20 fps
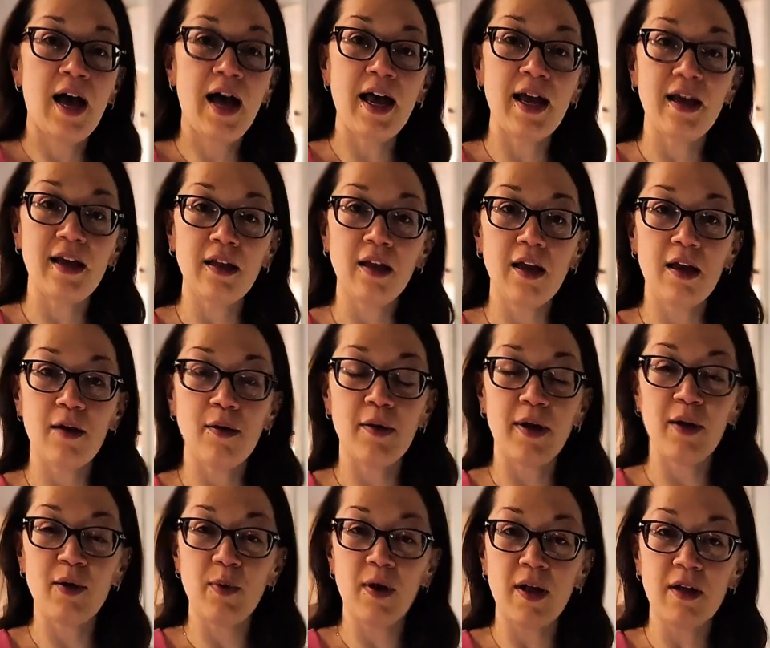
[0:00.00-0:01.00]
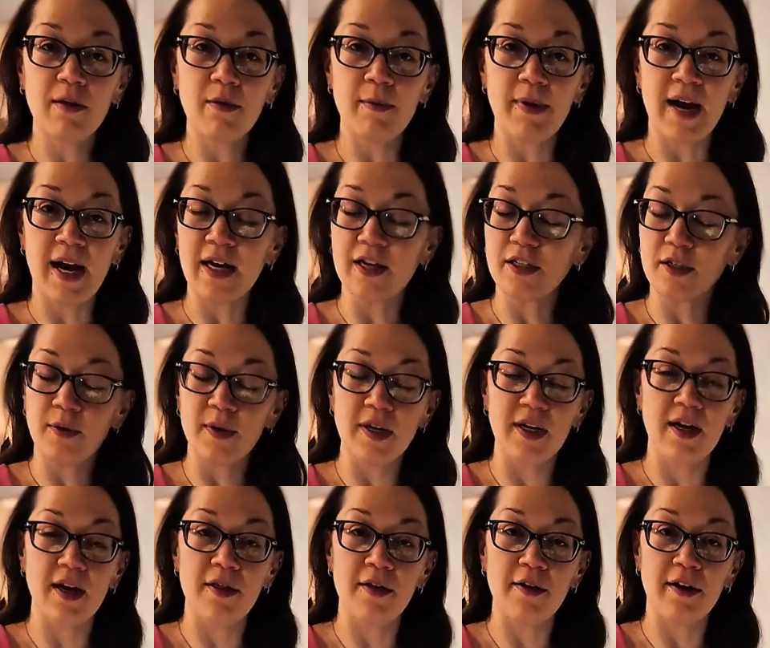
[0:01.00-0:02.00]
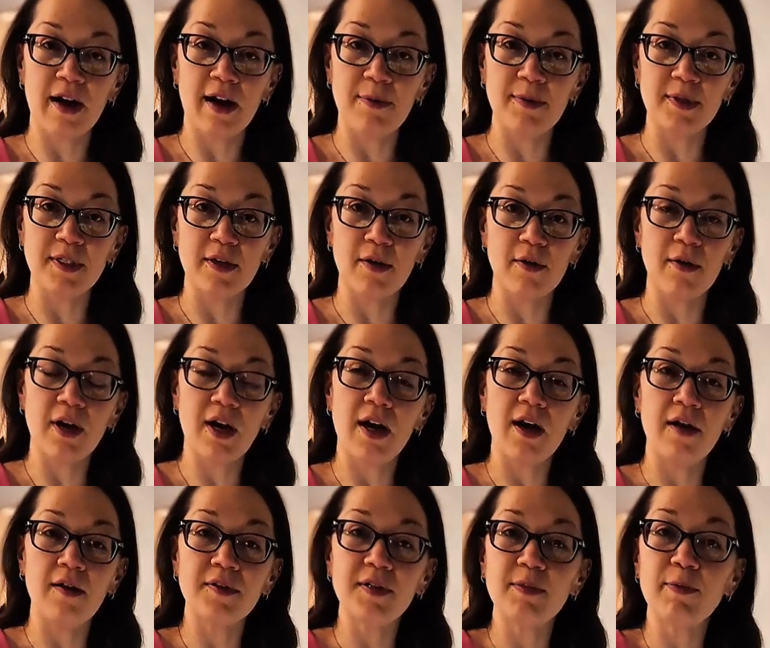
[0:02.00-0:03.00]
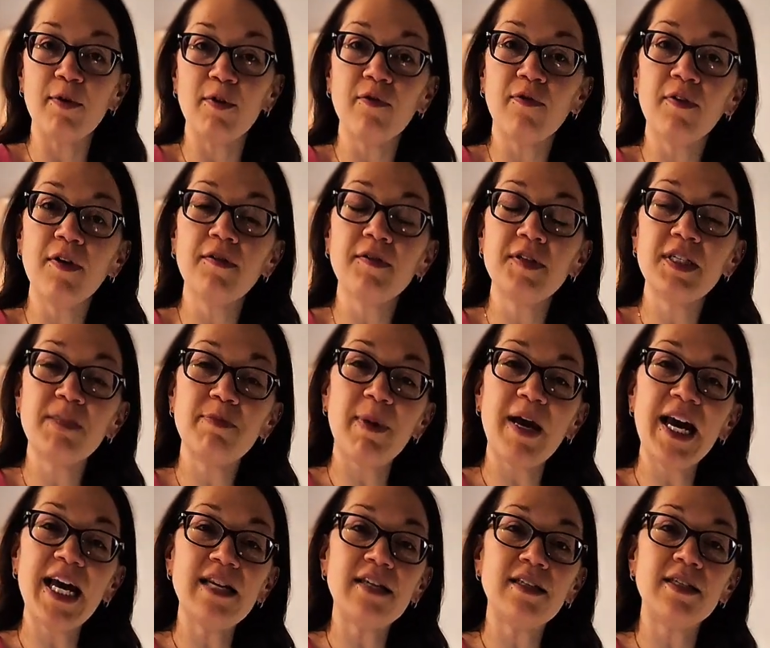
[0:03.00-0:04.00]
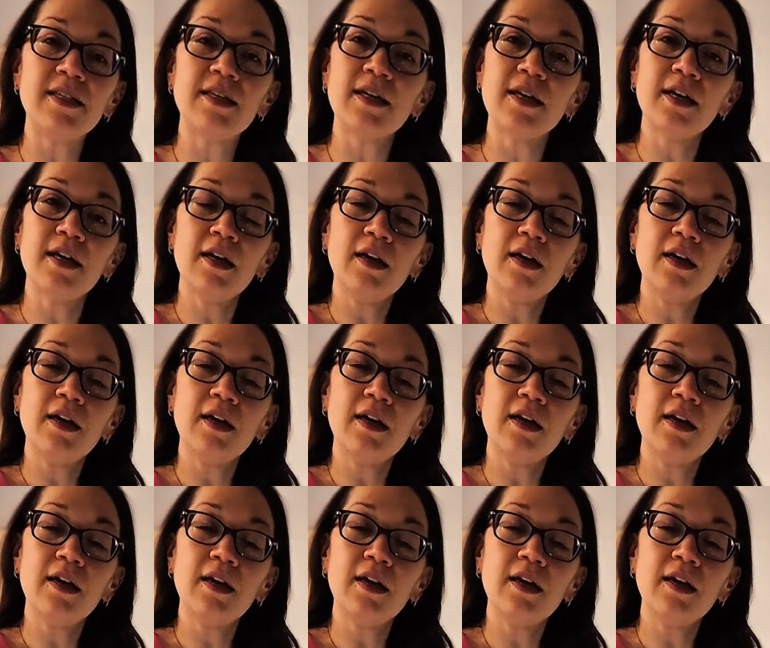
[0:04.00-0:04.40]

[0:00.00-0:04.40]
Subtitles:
Hi, hello, and welcome back to another episode of Spoonful of Spite.